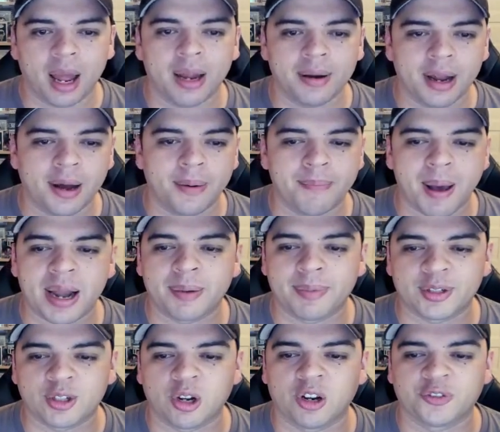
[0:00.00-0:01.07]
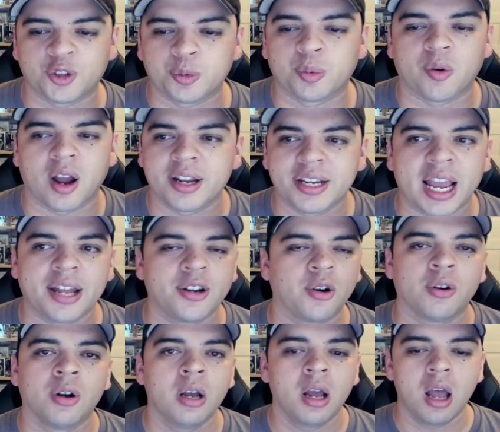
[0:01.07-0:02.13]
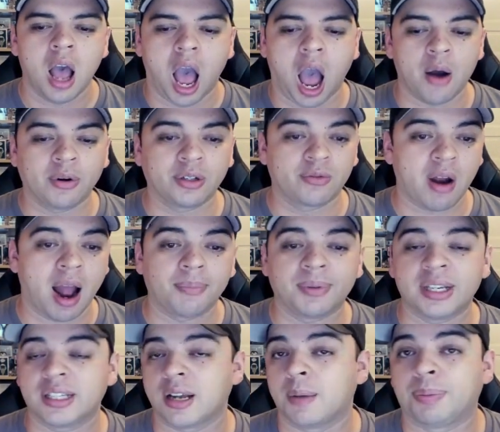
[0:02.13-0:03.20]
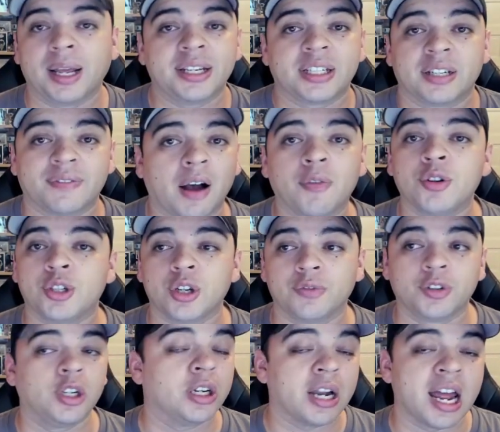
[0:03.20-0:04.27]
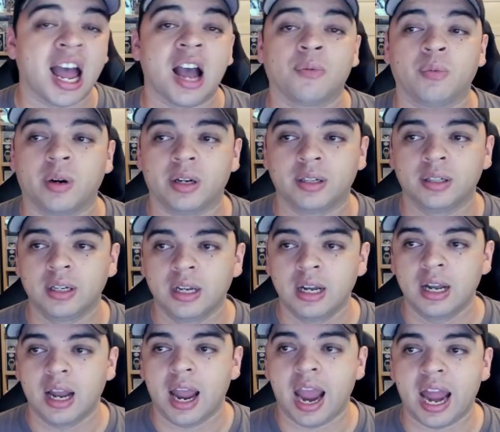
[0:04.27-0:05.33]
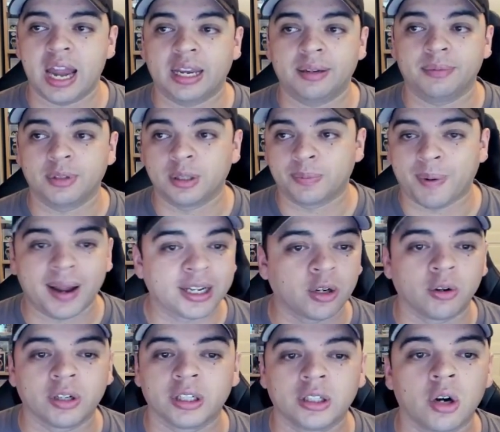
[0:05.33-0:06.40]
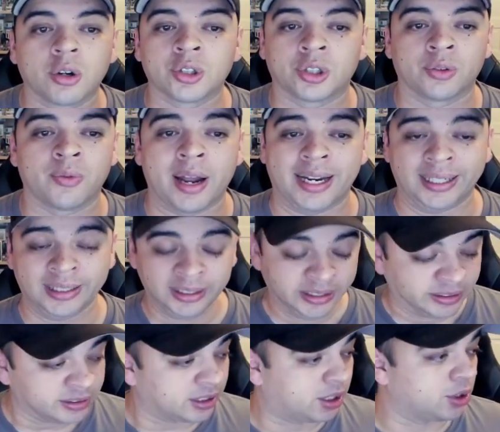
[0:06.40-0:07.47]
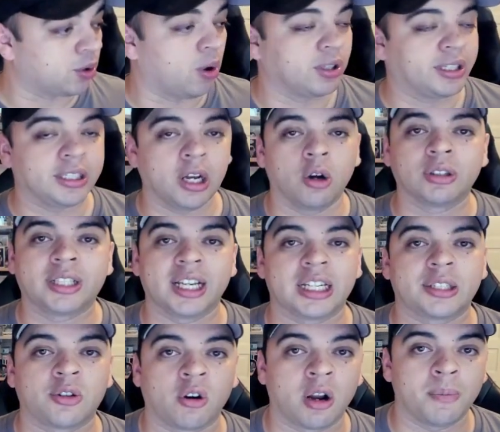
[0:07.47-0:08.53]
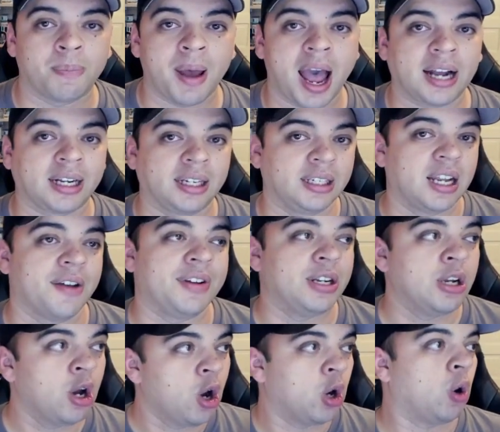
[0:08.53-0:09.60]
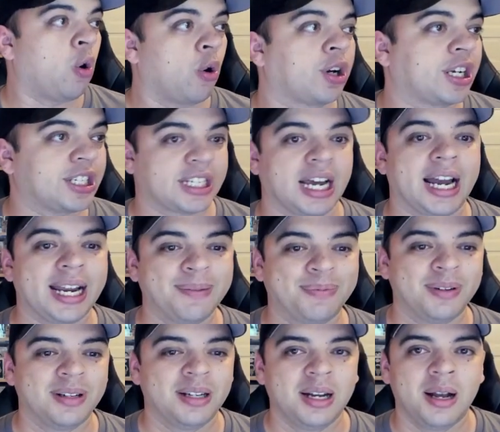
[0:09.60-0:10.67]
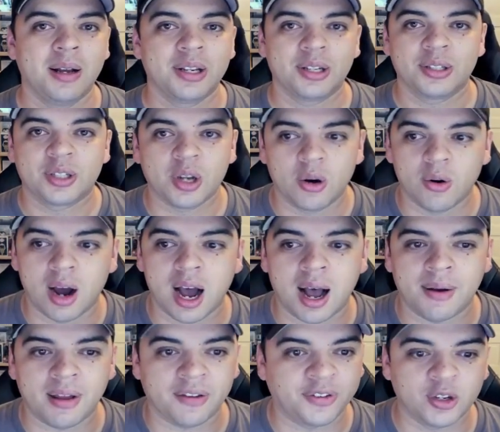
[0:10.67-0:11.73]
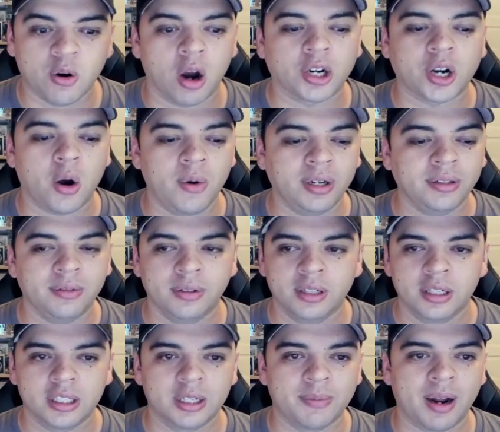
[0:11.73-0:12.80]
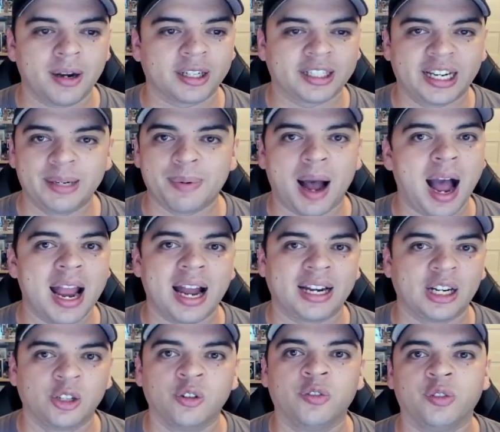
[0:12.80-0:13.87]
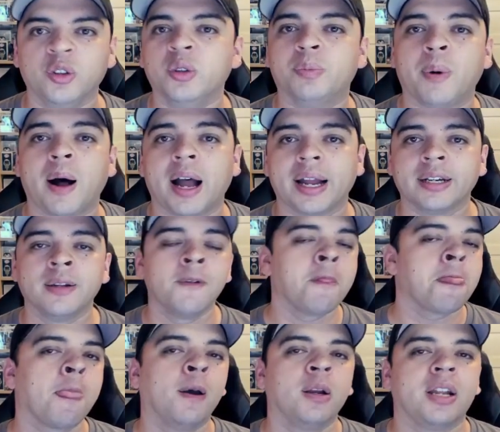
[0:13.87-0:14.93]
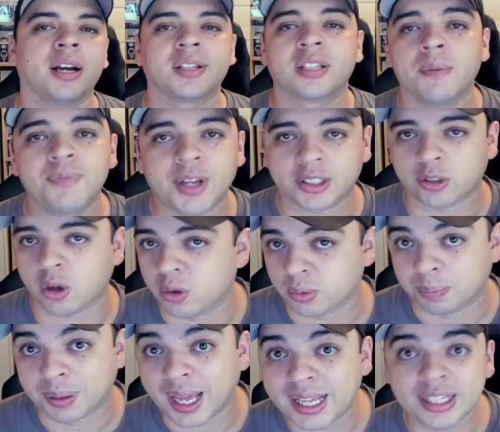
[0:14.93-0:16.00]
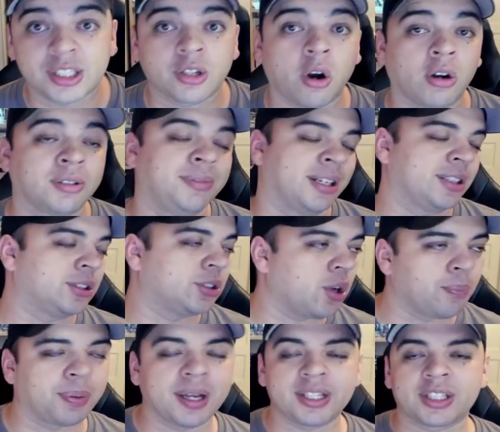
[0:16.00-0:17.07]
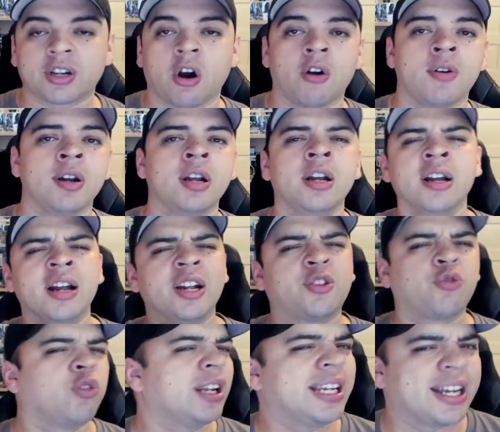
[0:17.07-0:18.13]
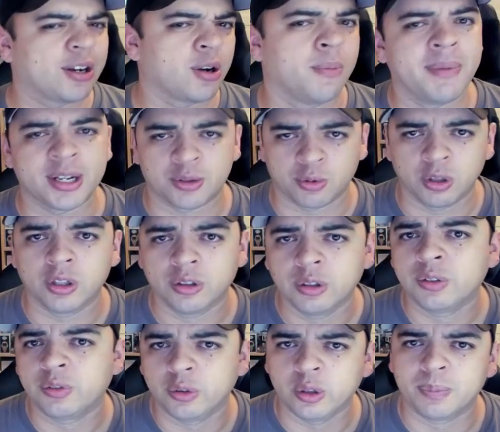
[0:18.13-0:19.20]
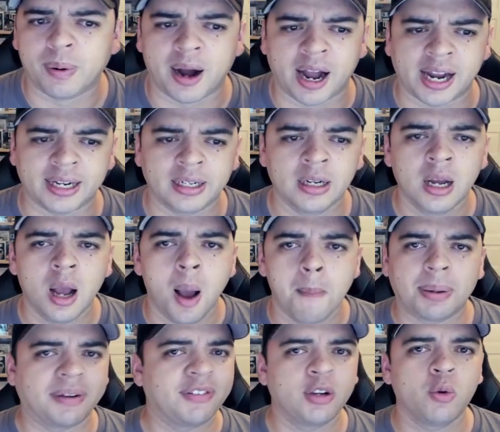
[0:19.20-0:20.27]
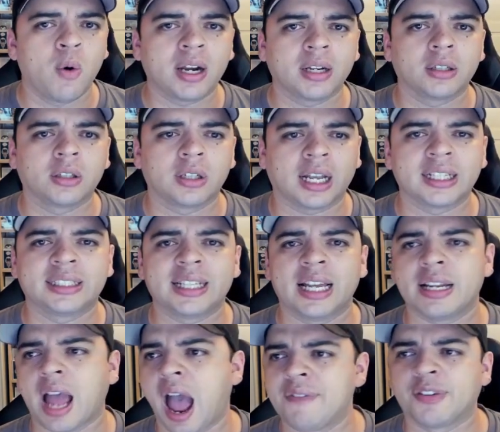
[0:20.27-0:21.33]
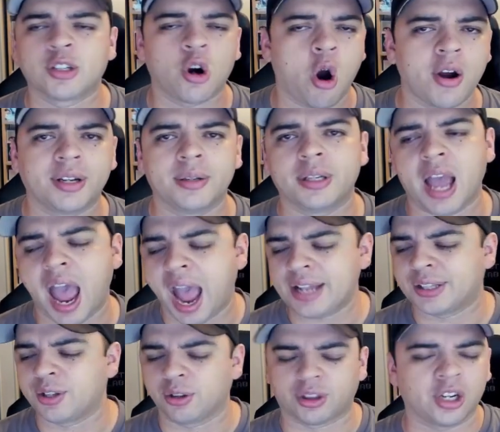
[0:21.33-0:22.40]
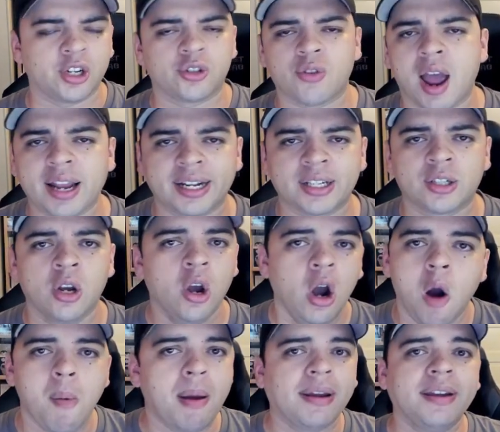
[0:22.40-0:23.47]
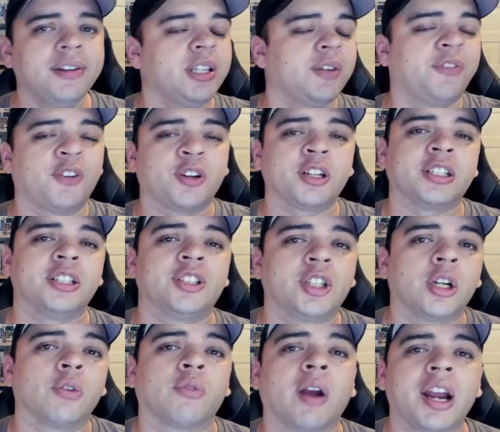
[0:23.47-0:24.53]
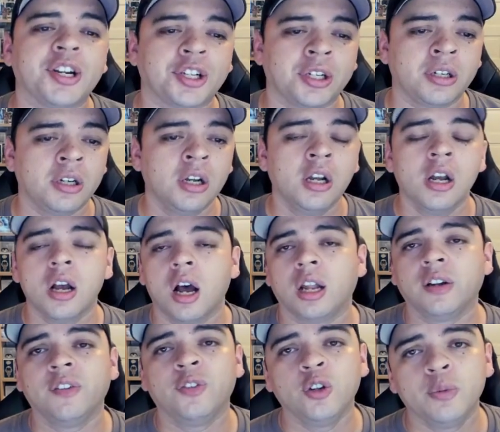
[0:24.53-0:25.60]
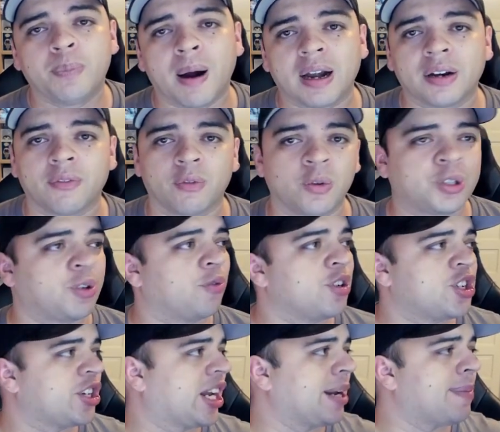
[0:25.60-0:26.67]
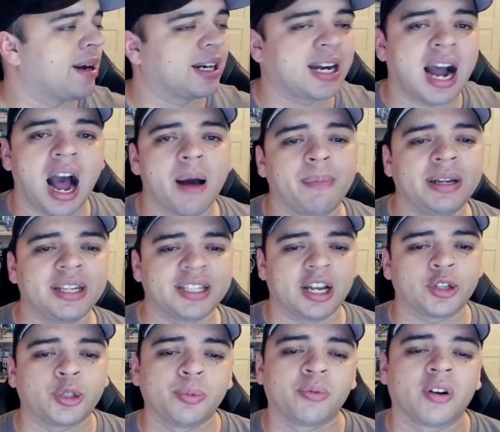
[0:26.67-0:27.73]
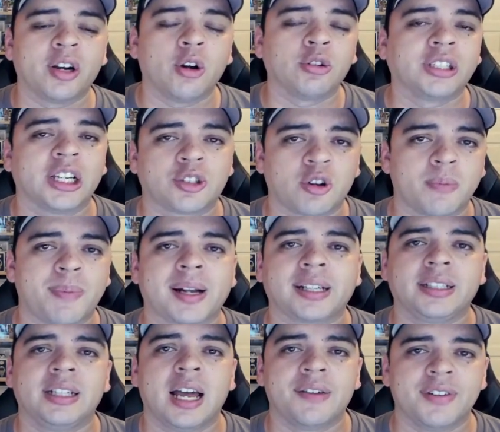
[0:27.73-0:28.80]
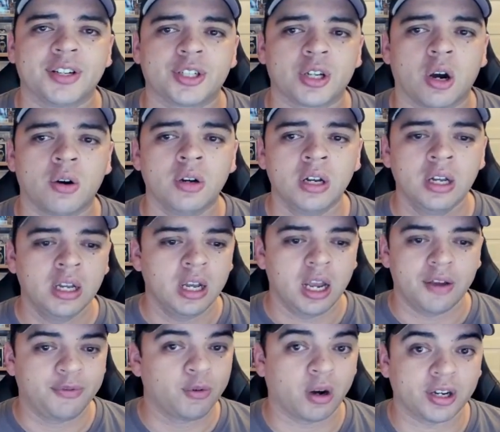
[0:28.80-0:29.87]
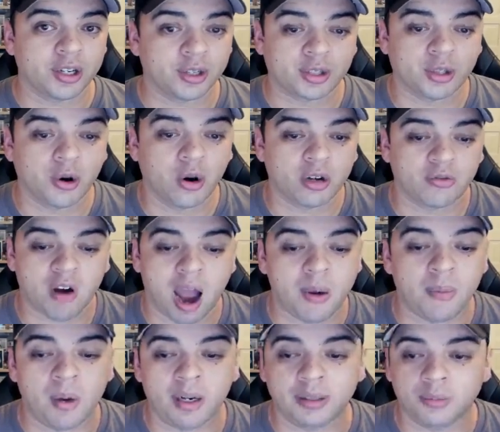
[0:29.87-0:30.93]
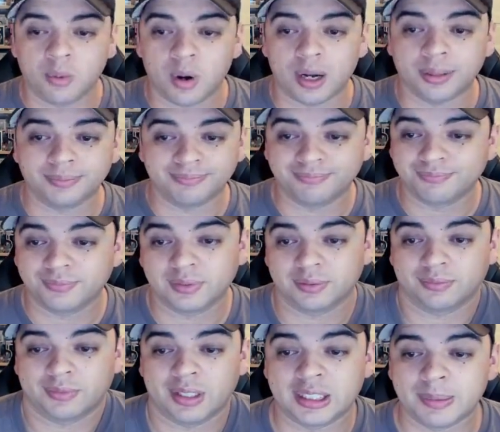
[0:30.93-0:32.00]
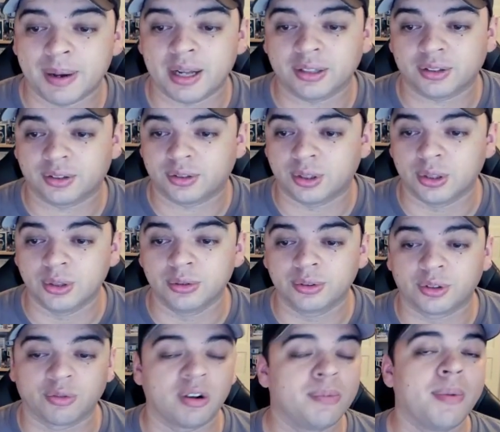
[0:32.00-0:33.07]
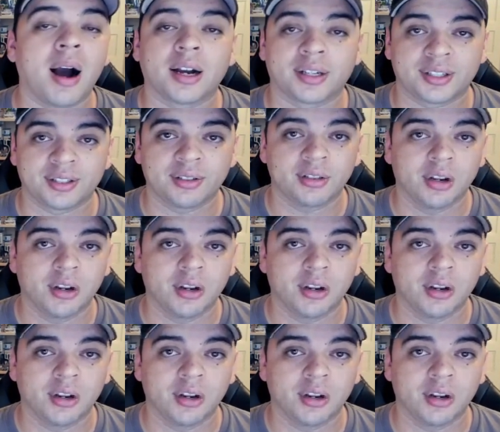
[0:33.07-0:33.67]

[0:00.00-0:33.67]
and Battle Solar for Super Rare. Yeah, no. I would grab these. I'll place it if I was you, if you didn't have one. And you're probably going to your locals already, because all the OTS Tournament Pack 11 Orcust hype. So if you are going, you want to keep an eye on Aloof Lupine. Now, some decks play this card, some decks don't play this card. It's really hit or miss with Aloof Lupine. But if you want to, like I said, have a card to add to Thunder Dragons, or maybe into for consideration, Aloof Lupine, which originally came out common, is now Super Rare and OTS Tournament Pack 11. So if you want to store and grab one, well, it's about $2-3